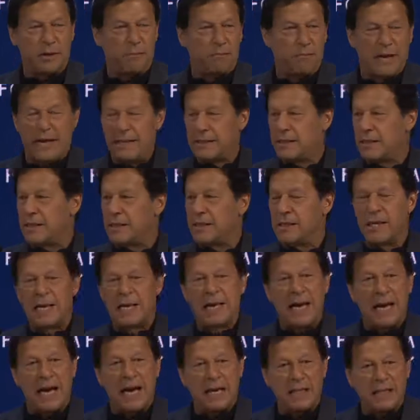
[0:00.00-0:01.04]
masses,
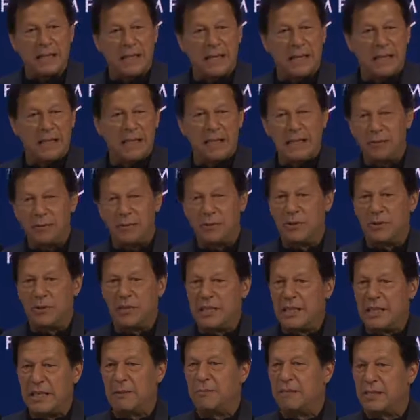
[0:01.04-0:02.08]
and then there was
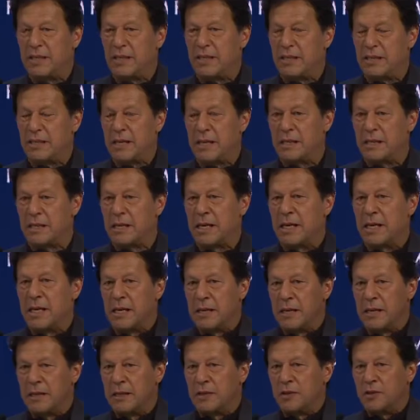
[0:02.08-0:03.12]
Dini madrasas.
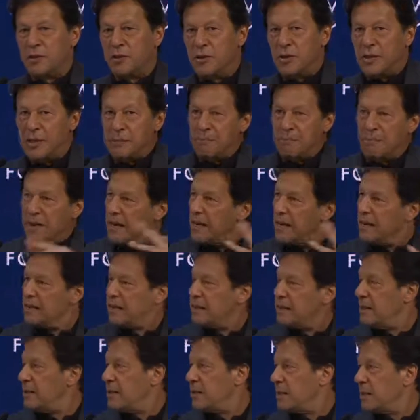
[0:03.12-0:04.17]
3 parallel
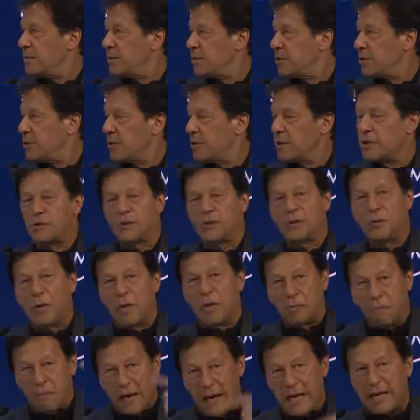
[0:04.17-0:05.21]
systems going. So
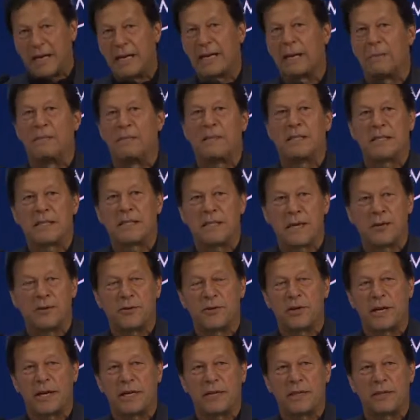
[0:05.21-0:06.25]
what my government is now
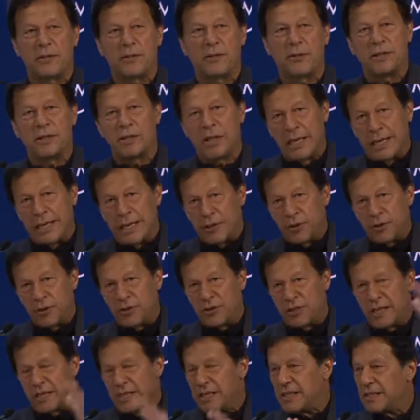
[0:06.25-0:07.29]
trying to do is to
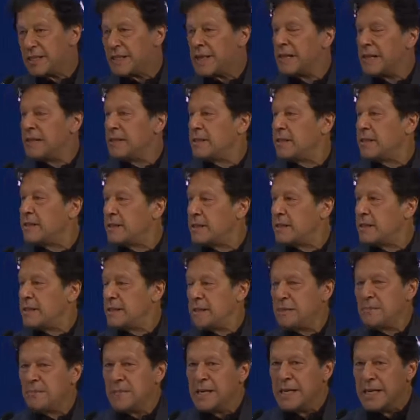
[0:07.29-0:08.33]
synthesize the
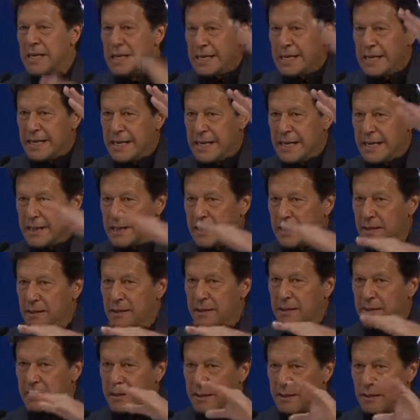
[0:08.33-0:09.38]
system, get
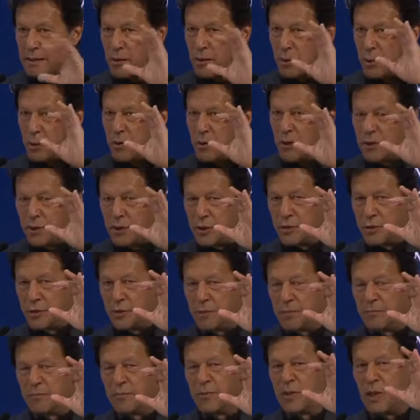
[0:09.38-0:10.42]
the core
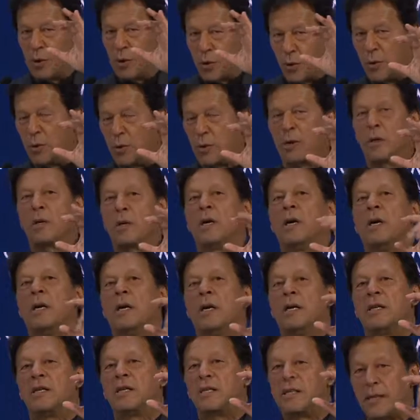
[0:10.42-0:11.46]
issue, the core
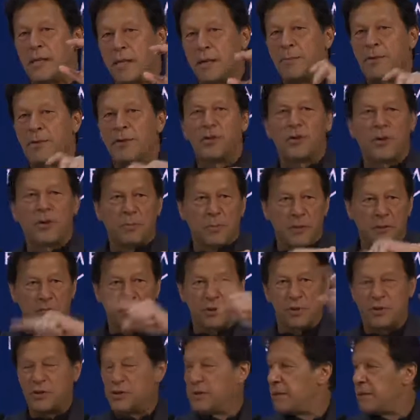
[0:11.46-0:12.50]
syllabus should be
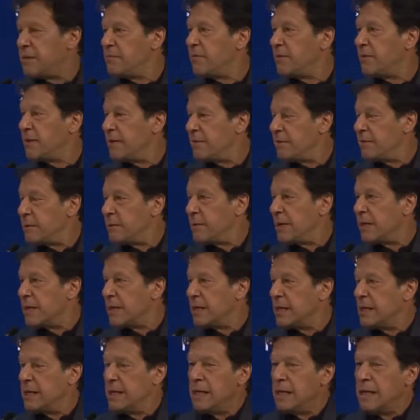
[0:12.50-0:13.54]
the same for everyone,